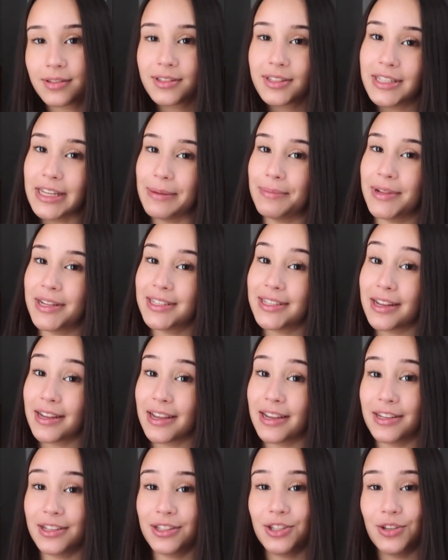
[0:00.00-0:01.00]
seamless
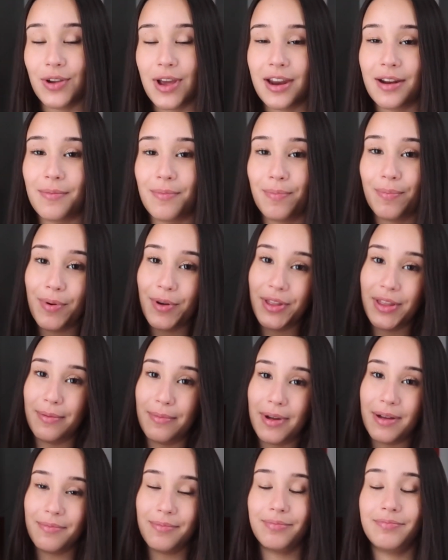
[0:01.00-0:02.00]
leggings you kind of pull
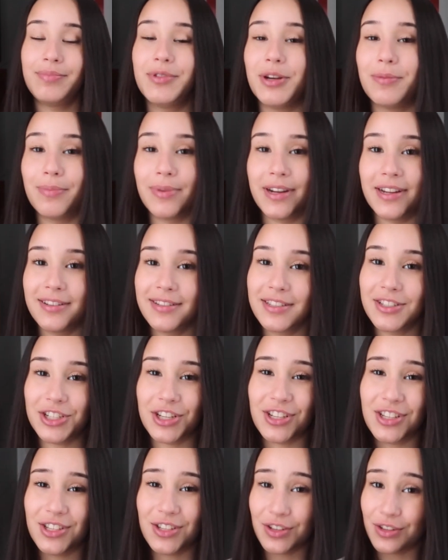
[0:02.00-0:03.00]
them up your butt
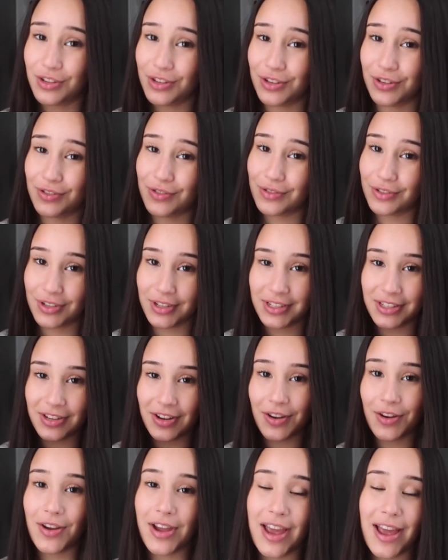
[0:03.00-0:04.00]
just so you know just
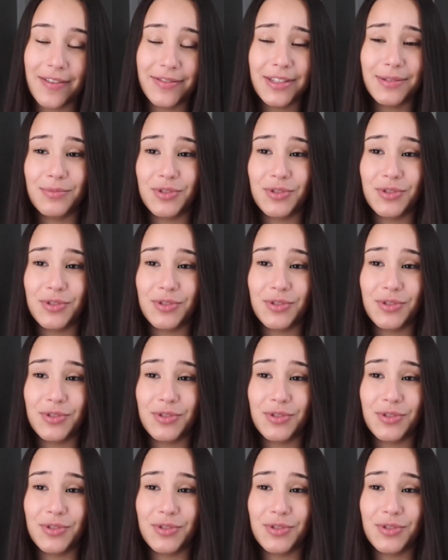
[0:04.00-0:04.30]
so you can have